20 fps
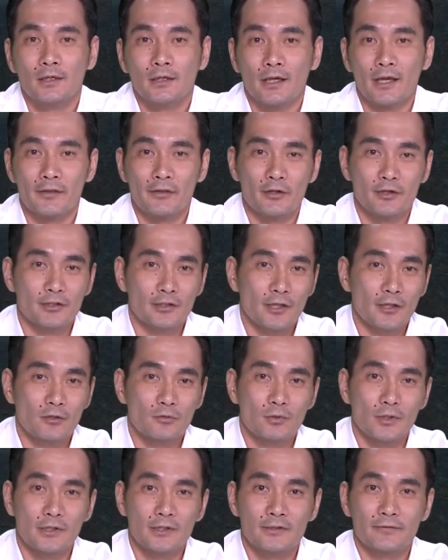and there's other
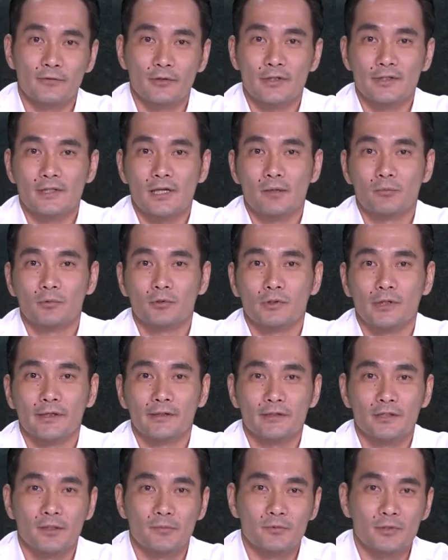ones, for example,
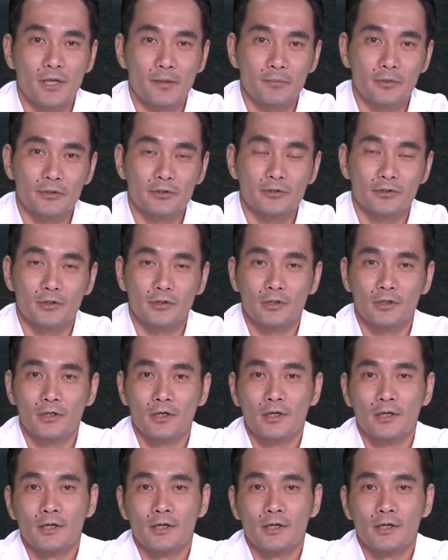like tip temperature,